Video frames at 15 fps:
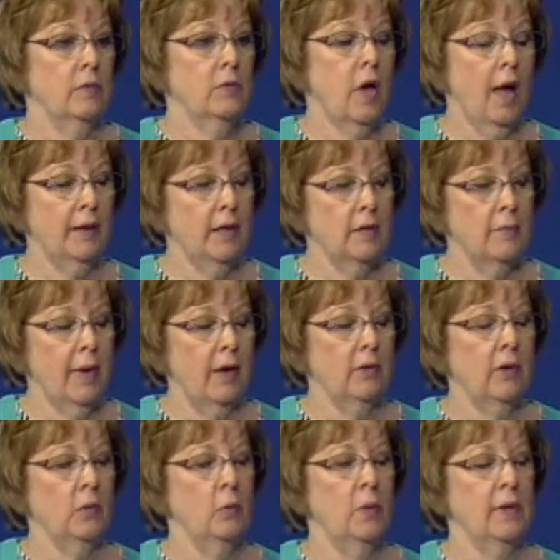talking
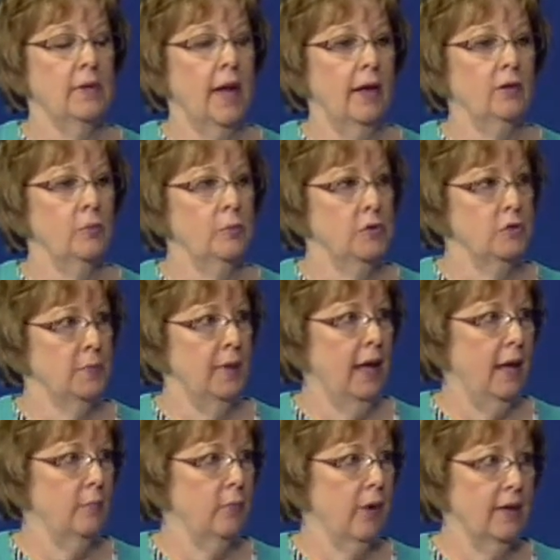about it when Dr. Bush
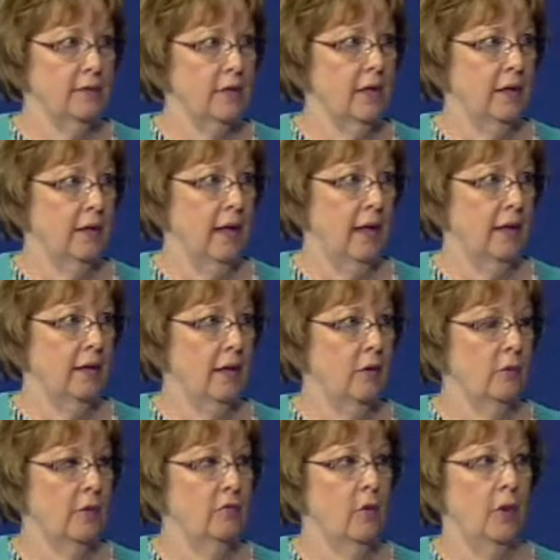became president at
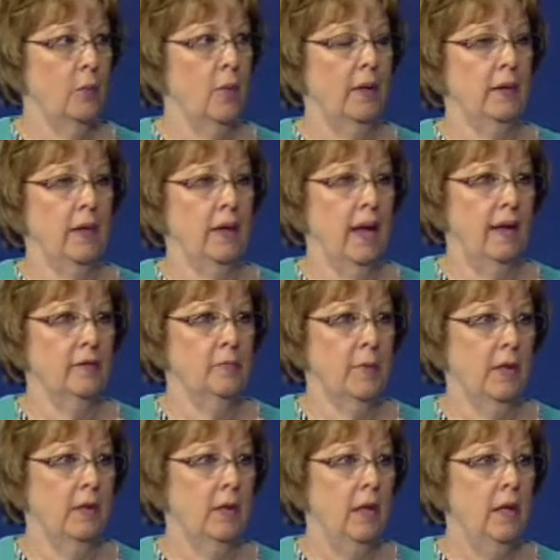Henry Ford Wyandotte
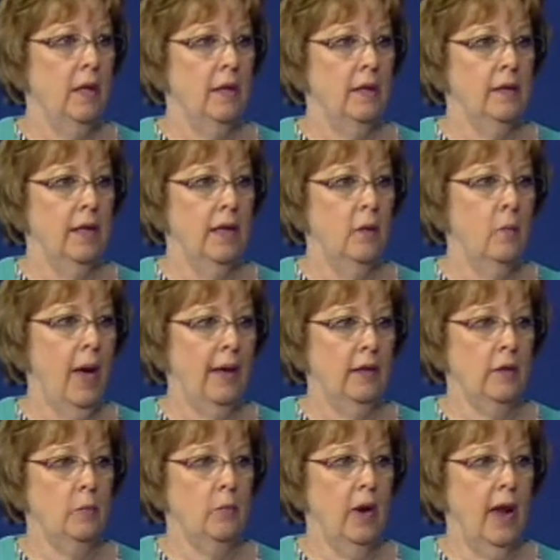Hospital. And he
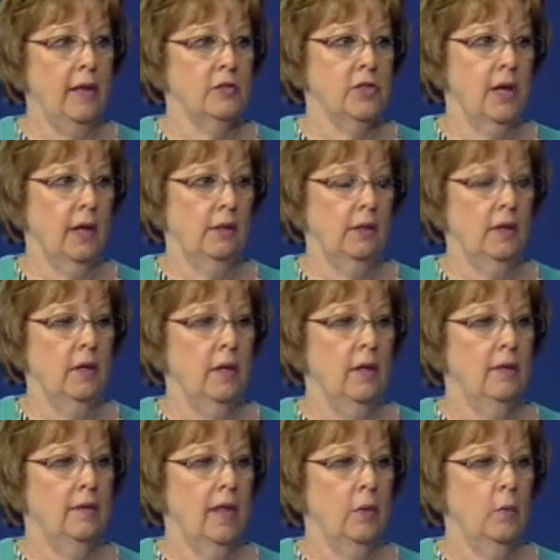wanted a project
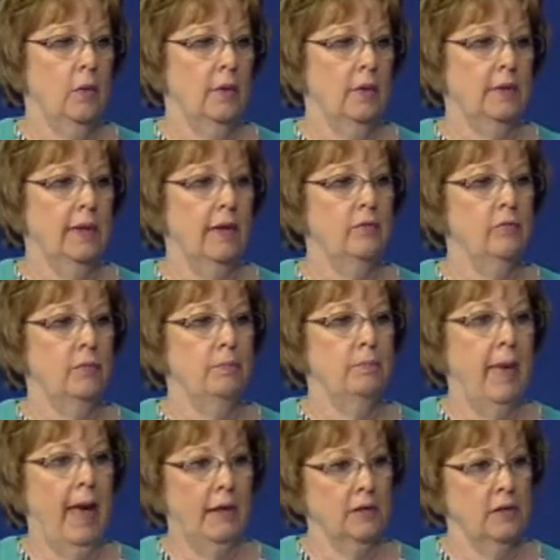that would give
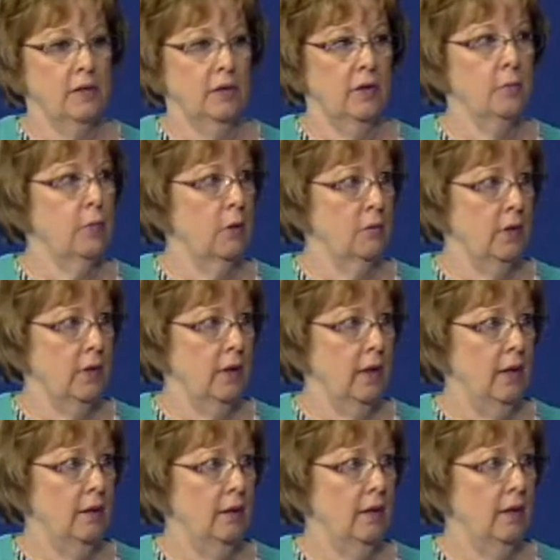back to the
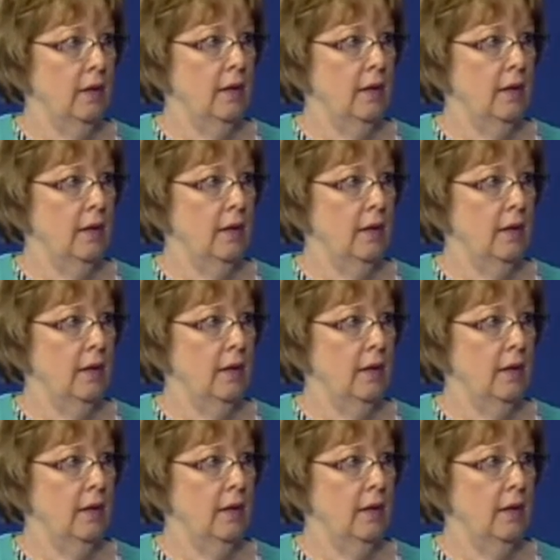community